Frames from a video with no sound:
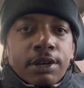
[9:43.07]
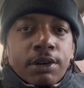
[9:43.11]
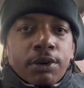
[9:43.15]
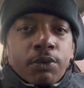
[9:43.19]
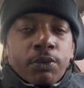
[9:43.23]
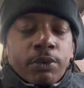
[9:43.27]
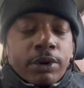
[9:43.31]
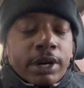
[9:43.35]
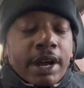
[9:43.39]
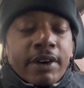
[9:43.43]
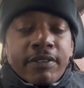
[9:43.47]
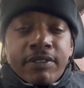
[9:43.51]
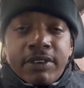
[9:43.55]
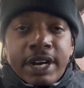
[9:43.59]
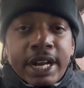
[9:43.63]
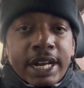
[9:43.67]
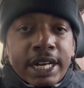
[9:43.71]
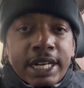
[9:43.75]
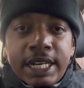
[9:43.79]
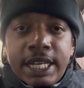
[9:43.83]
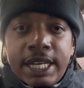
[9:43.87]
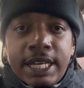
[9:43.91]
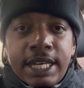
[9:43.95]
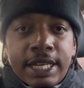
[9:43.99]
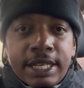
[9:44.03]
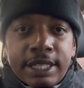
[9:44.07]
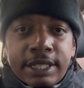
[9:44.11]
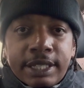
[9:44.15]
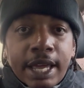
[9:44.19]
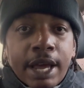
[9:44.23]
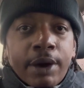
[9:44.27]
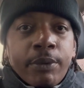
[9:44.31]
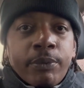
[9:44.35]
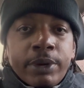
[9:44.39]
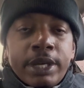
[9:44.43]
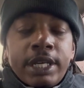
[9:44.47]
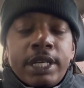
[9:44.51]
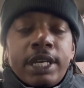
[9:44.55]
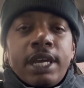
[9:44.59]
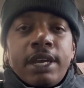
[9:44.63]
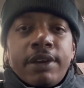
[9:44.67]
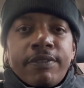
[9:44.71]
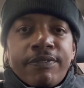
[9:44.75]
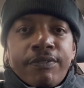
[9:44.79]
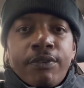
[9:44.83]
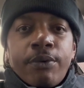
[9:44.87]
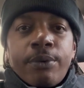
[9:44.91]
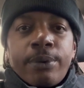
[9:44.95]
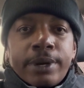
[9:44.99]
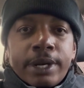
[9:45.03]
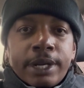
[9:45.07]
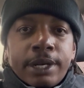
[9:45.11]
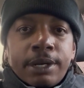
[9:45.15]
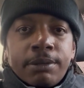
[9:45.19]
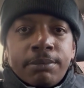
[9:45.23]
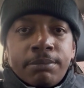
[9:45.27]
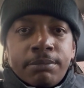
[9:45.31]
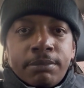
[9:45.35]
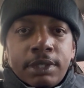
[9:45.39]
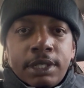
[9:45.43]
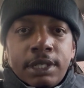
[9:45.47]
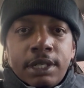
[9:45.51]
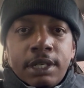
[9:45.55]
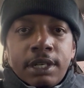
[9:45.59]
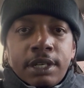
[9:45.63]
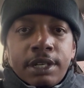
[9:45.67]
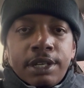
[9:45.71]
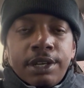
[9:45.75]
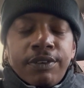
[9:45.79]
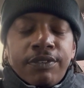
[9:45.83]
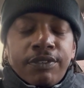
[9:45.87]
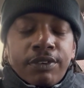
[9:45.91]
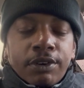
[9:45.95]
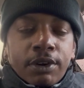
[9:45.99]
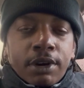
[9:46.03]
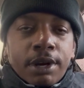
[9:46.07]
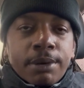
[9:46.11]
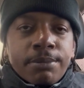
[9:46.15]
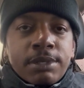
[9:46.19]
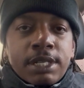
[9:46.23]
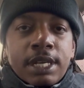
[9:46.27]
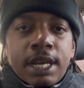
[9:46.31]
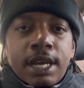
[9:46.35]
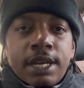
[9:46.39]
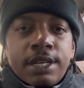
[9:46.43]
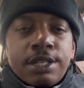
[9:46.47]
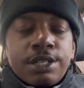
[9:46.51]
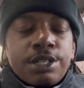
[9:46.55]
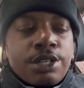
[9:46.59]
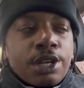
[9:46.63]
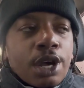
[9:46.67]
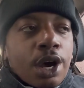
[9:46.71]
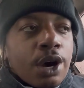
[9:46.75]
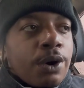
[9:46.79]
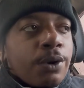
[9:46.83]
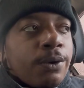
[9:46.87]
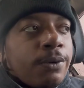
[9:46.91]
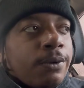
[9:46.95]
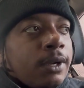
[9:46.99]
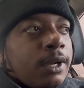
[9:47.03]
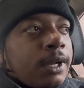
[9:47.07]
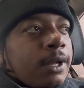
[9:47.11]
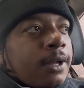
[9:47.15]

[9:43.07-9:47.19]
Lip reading: whatever they need, that we get for them. You feel what I'm saying? So